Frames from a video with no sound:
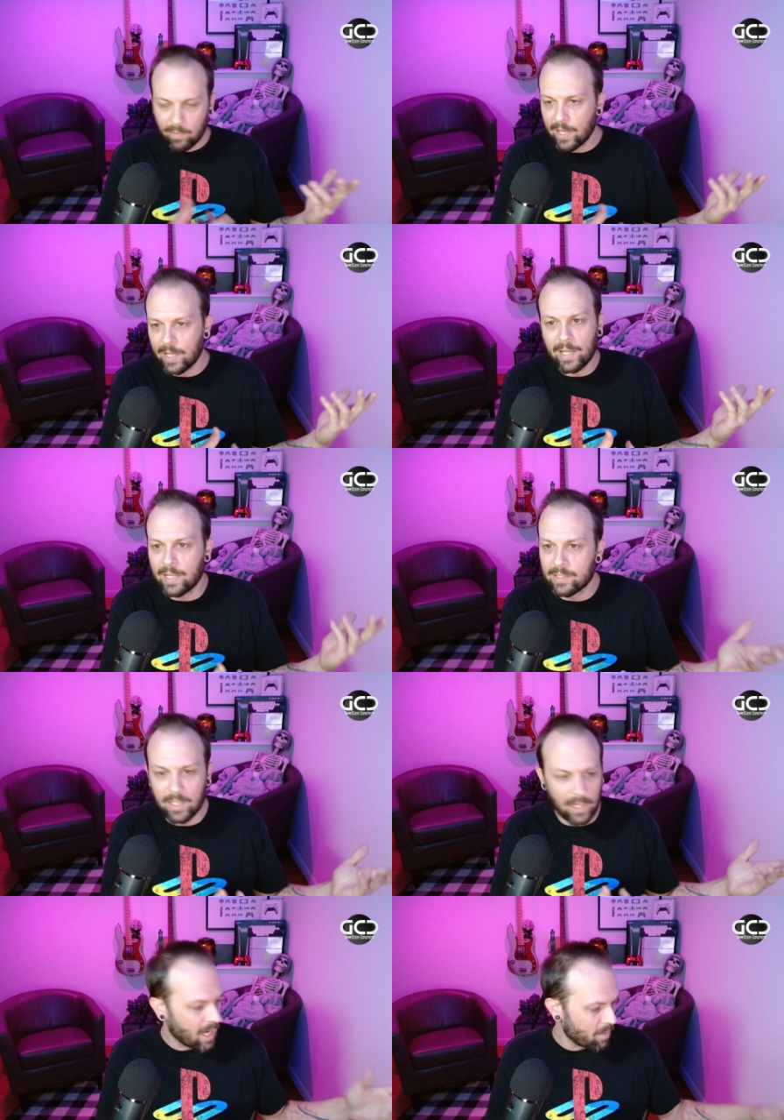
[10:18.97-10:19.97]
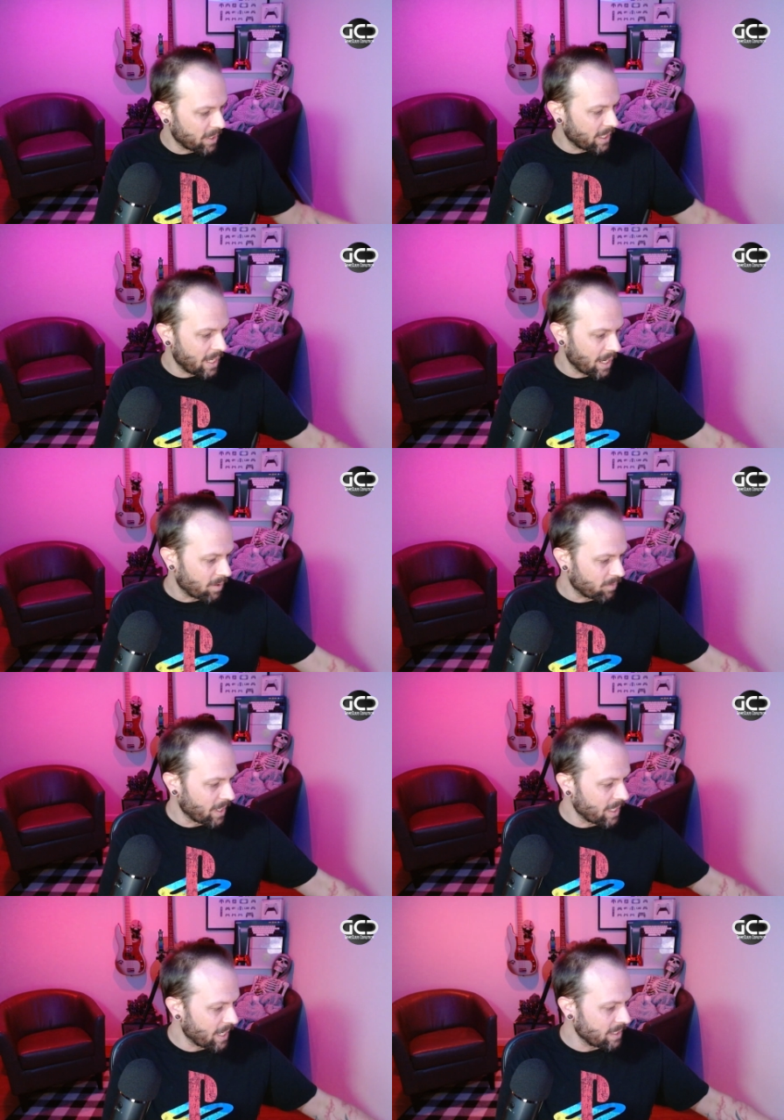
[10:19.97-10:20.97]
It's going to come in a kit,
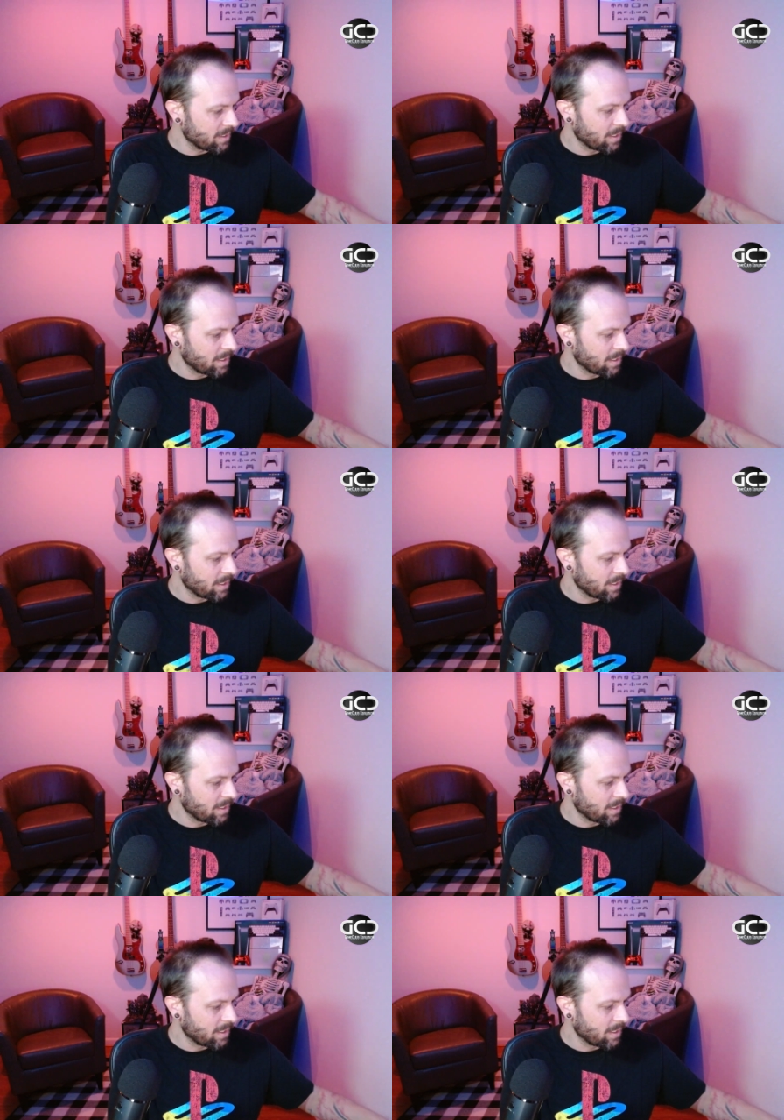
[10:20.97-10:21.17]
right, guys?